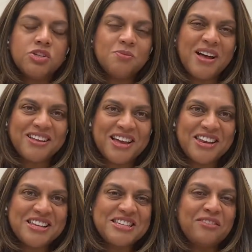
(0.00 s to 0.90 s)
Jamaat
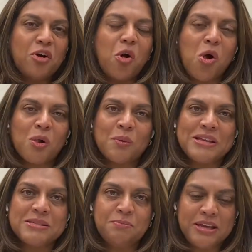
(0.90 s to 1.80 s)
Khanas have
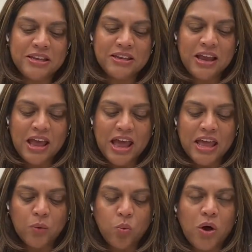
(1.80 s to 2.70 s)
always been
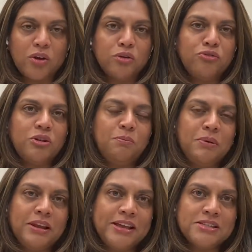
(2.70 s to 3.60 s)
a wonderful
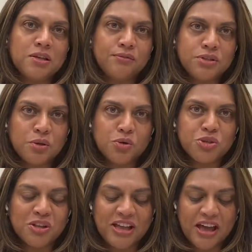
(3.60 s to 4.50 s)
place of
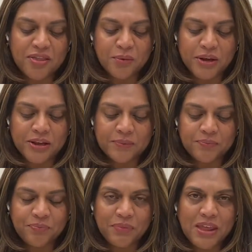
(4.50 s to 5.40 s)
social gathering.
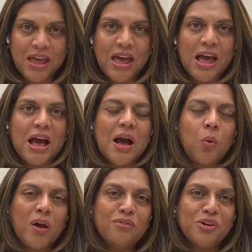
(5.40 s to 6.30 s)

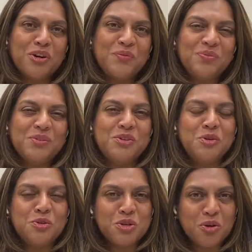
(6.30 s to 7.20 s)
However,
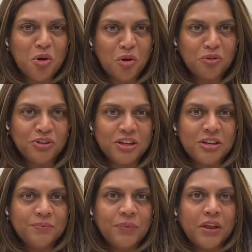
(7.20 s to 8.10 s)
due to
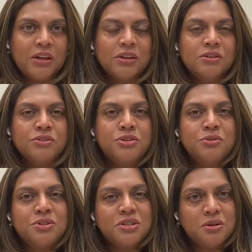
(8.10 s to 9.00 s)
COVID,
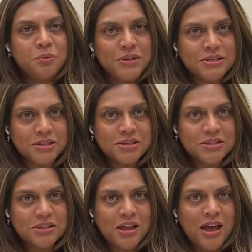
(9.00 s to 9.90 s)
due to the
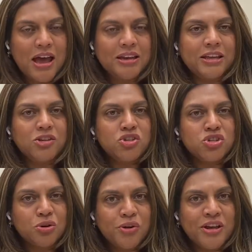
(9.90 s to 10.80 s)
risks, and
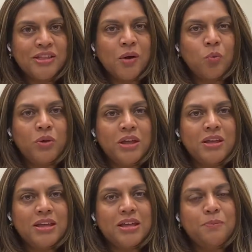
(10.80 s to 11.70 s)
ensuring that
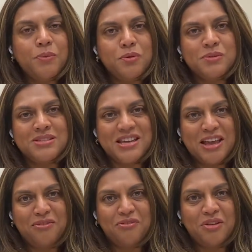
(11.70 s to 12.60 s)
we keep you
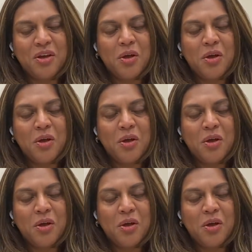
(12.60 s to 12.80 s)
safe,